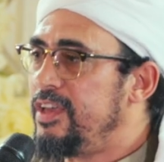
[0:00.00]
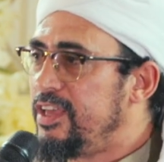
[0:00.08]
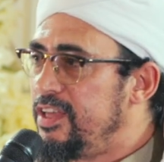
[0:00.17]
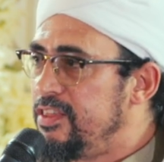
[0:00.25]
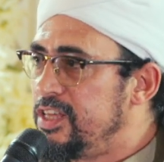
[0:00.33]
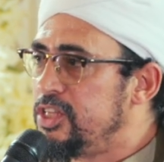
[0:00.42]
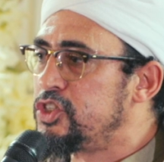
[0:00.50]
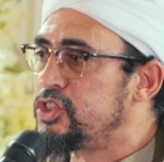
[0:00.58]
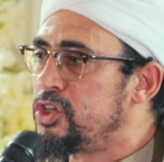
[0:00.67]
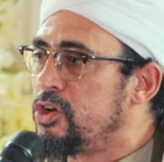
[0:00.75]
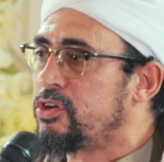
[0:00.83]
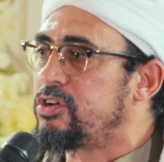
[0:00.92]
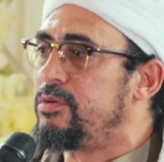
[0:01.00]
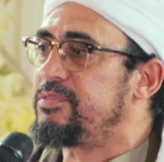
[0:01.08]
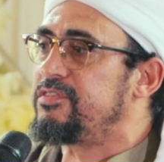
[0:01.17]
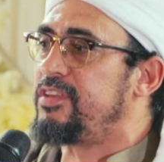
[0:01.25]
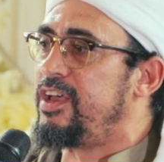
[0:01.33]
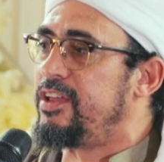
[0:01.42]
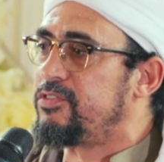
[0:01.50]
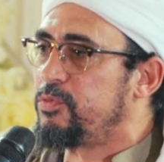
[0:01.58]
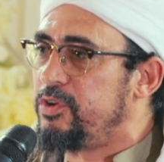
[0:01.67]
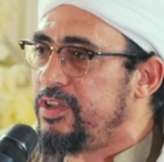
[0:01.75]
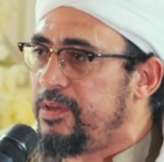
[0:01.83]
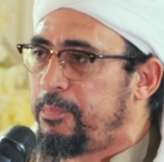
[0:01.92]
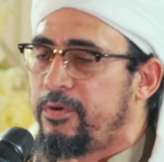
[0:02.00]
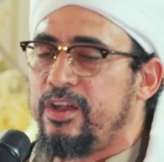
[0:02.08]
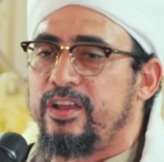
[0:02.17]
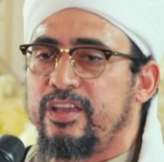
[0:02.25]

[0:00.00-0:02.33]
in this circumstance when he prayed